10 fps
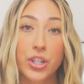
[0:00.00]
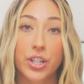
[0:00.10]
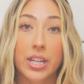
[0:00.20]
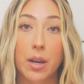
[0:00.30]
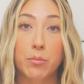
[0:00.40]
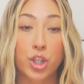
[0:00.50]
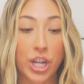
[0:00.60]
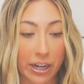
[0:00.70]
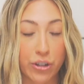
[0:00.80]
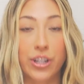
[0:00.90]
took
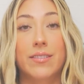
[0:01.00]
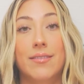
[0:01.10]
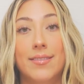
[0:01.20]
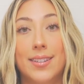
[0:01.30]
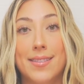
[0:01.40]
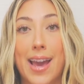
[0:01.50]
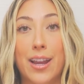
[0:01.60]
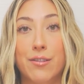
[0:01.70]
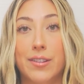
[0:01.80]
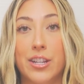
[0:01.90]
objection to the
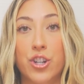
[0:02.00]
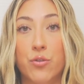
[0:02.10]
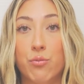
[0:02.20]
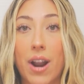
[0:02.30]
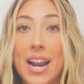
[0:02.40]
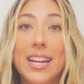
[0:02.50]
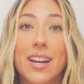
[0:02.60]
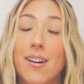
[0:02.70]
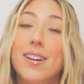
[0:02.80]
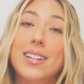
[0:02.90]
accusation,
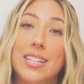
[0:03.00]
writing on